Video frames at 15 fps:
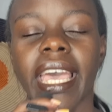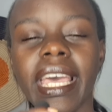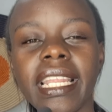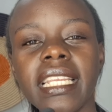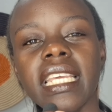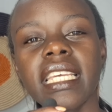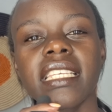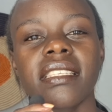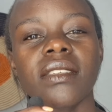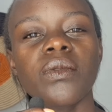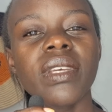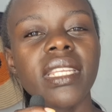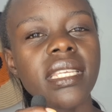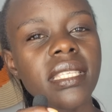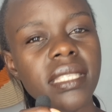And it's
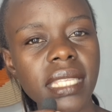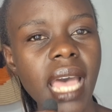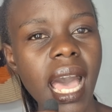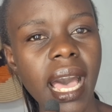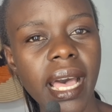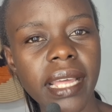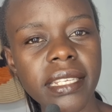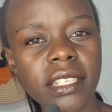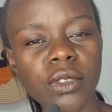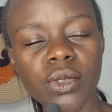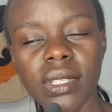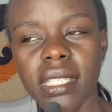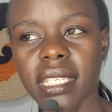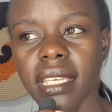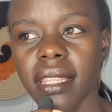really sad
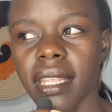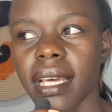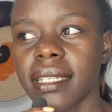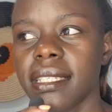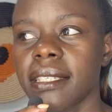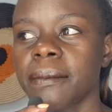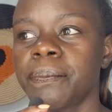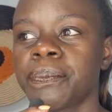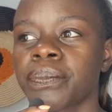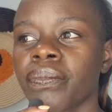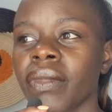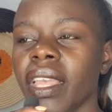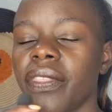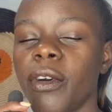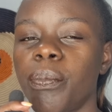to see that
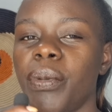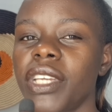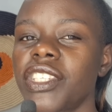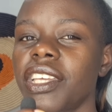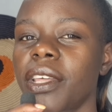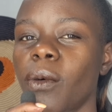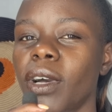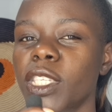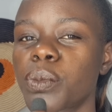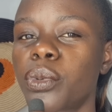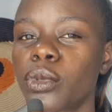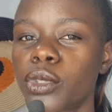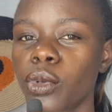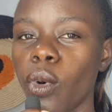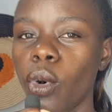the pressure that was
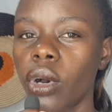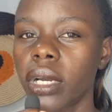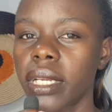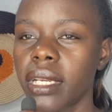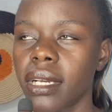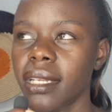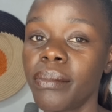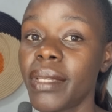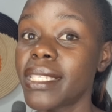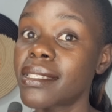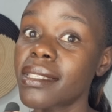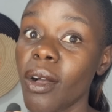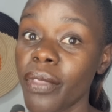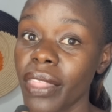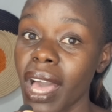put on
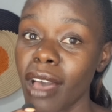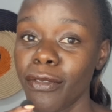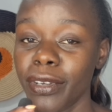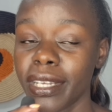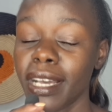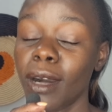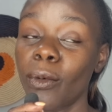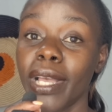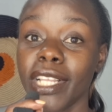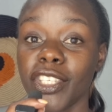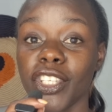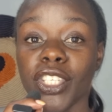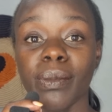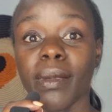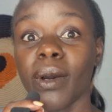Miss South Africa, where
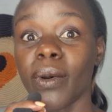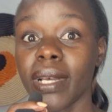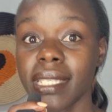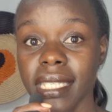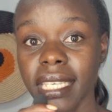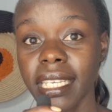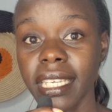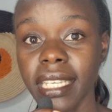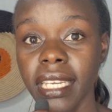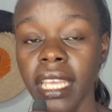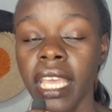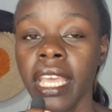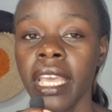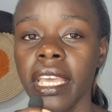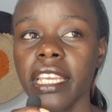Chidima was
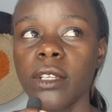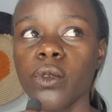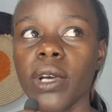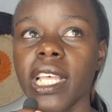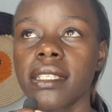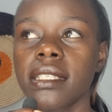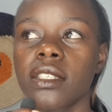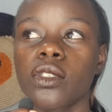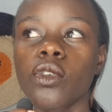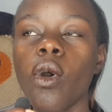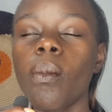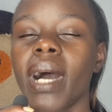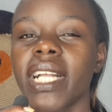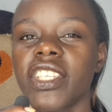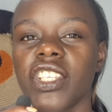in, it was
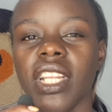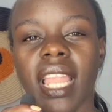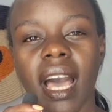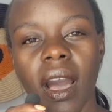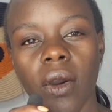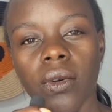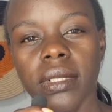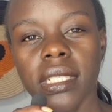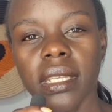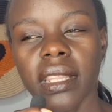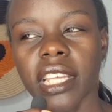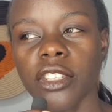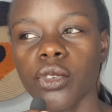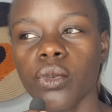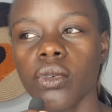so much loud
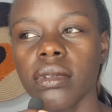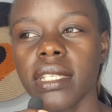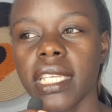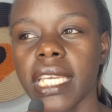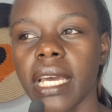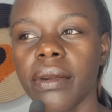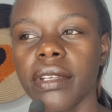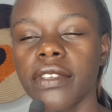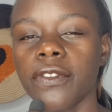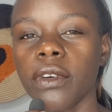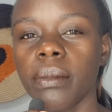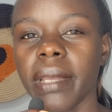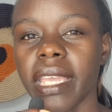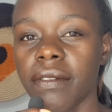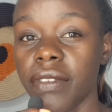that you could hear it
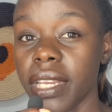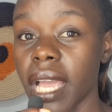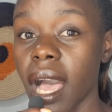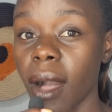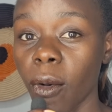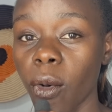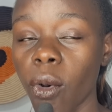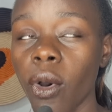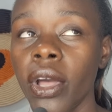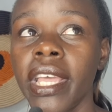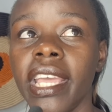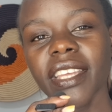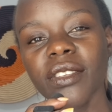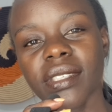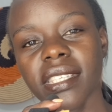from every angle.
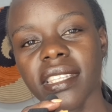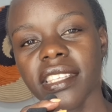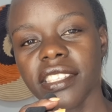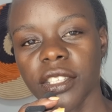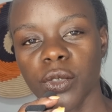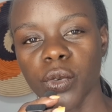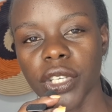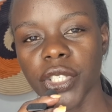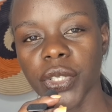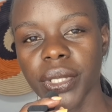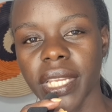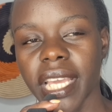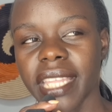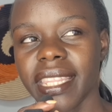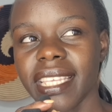And then you see the
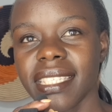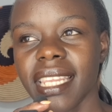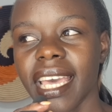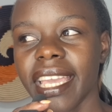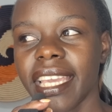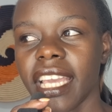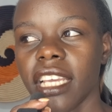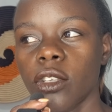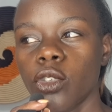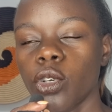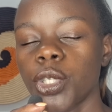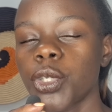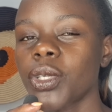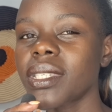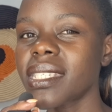situation and there's like
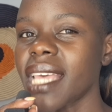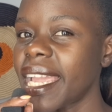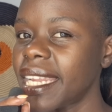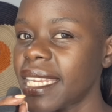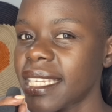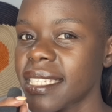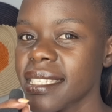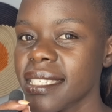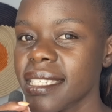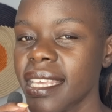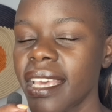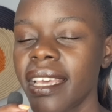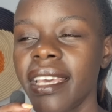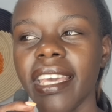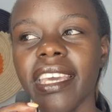total silence.
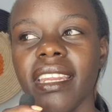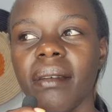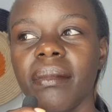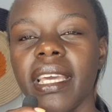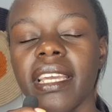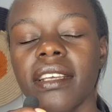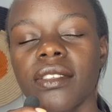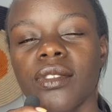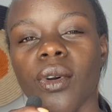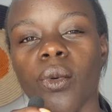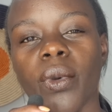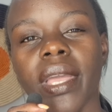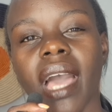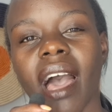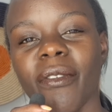And I'm like, so
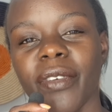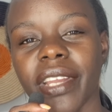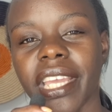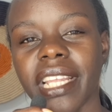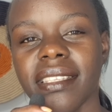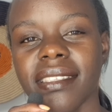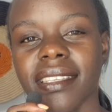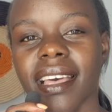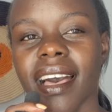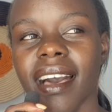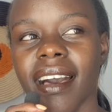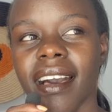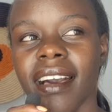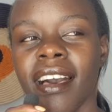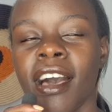we Africans
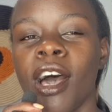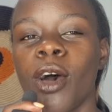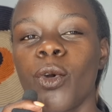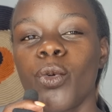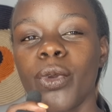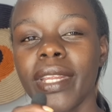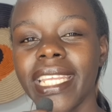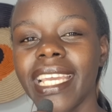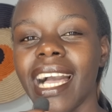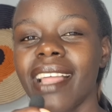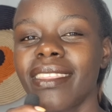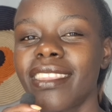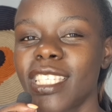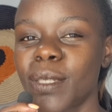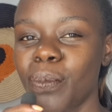are really
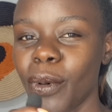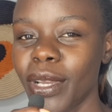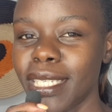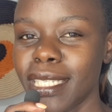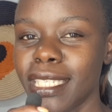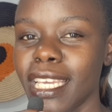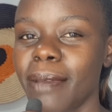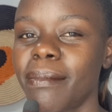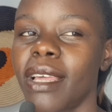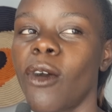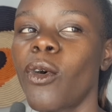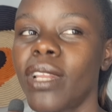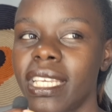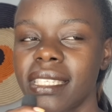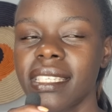at this point in time,
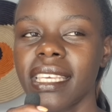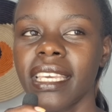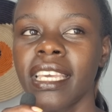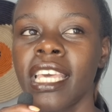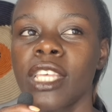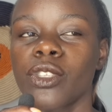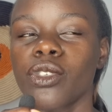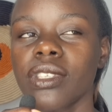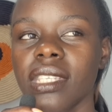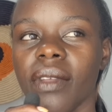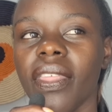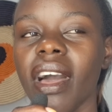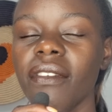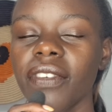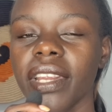or let's say, so
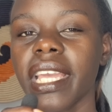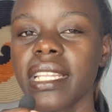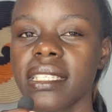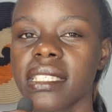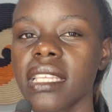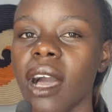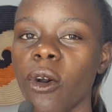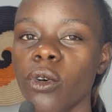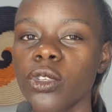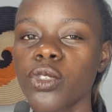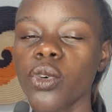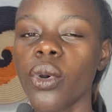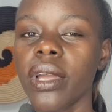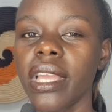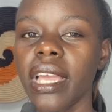South Africans are
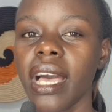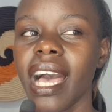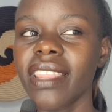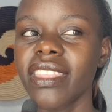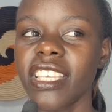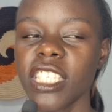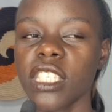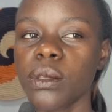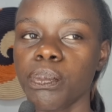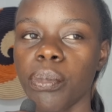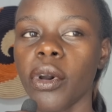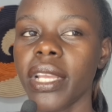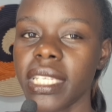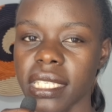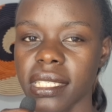also at this
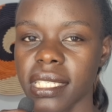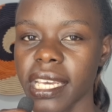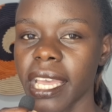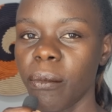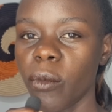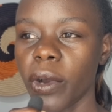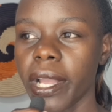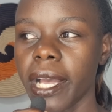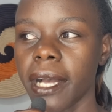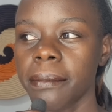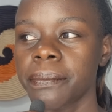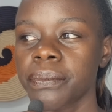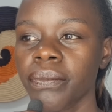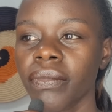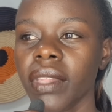point in time
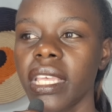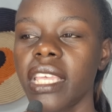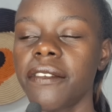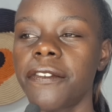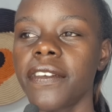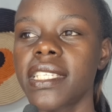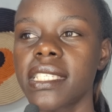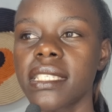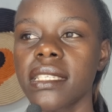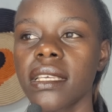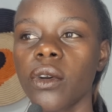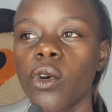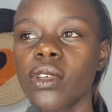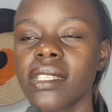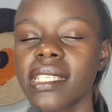where if it's
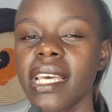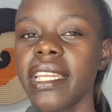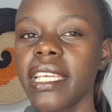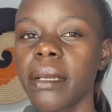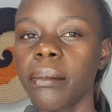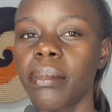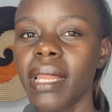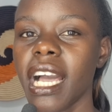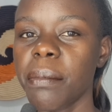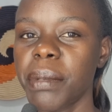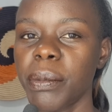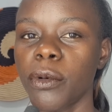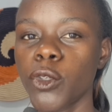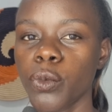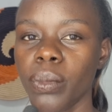concerning black
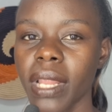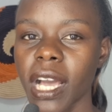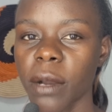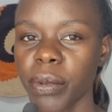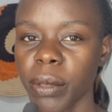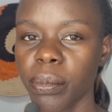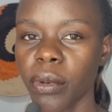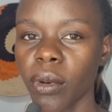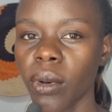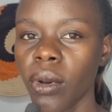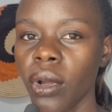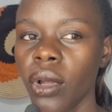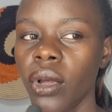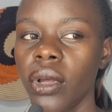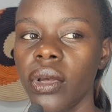people to black
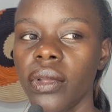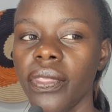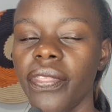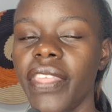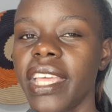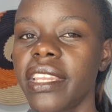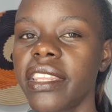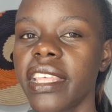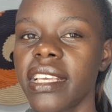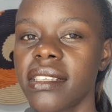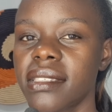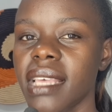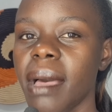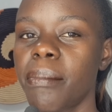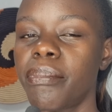people, then
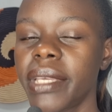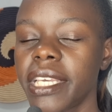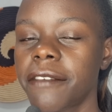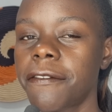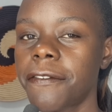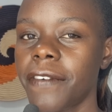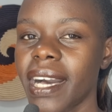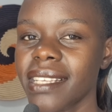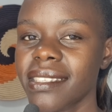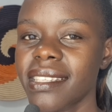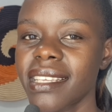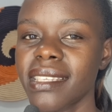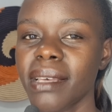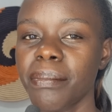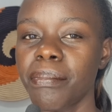there's a big fuss,
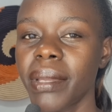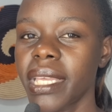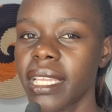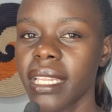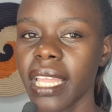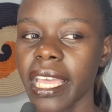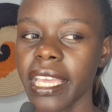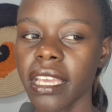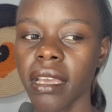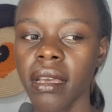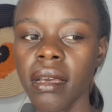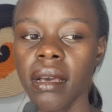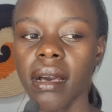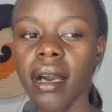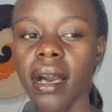there's a big like
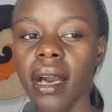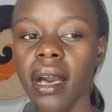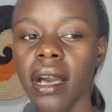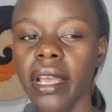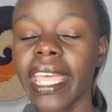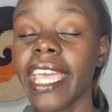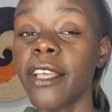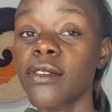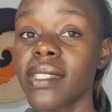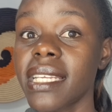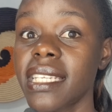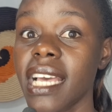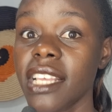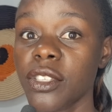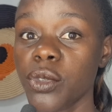chaos
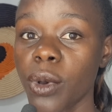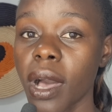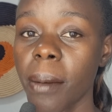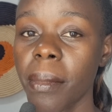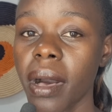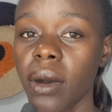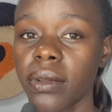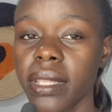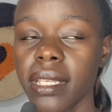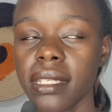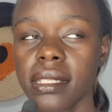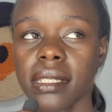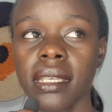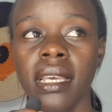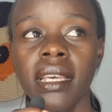that has to come out.
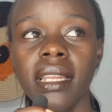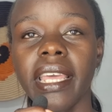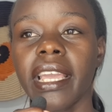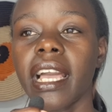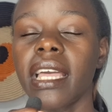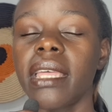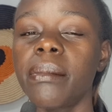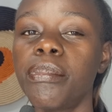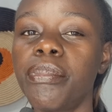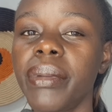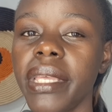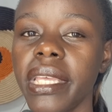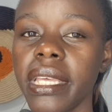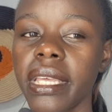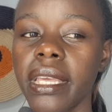There's like a
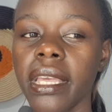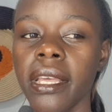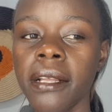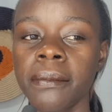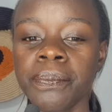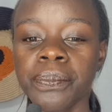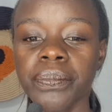big...